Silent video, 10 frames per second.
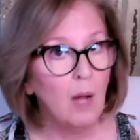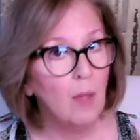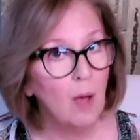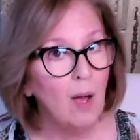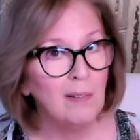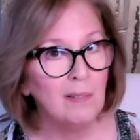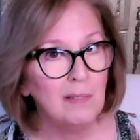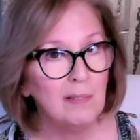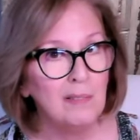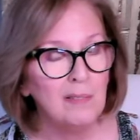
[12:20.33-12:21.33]

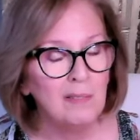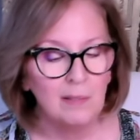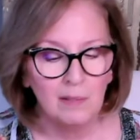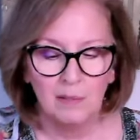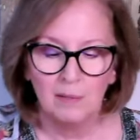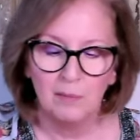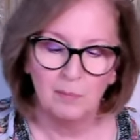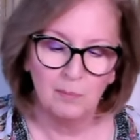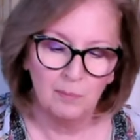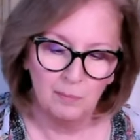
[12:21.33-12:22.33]

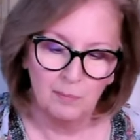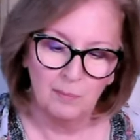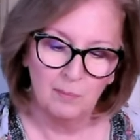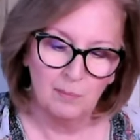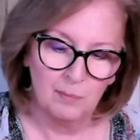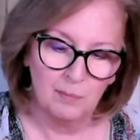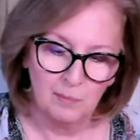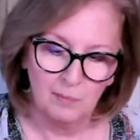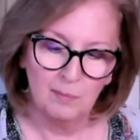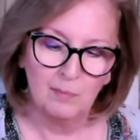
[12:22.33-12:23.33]

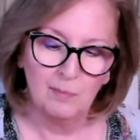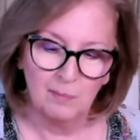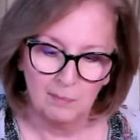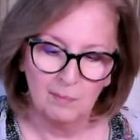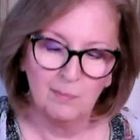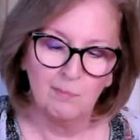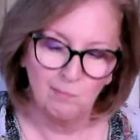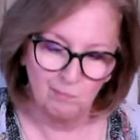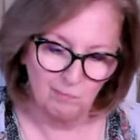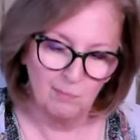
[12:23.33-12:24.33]

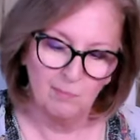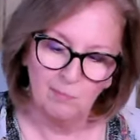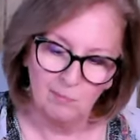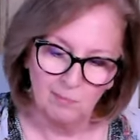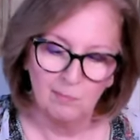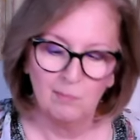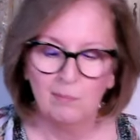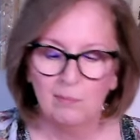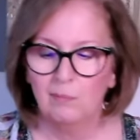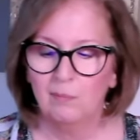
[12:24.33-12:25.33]

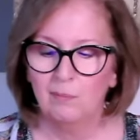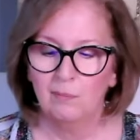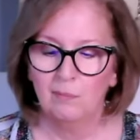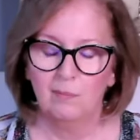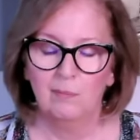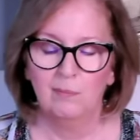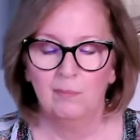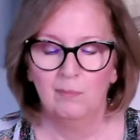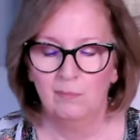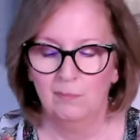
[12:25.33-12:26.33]
(silence)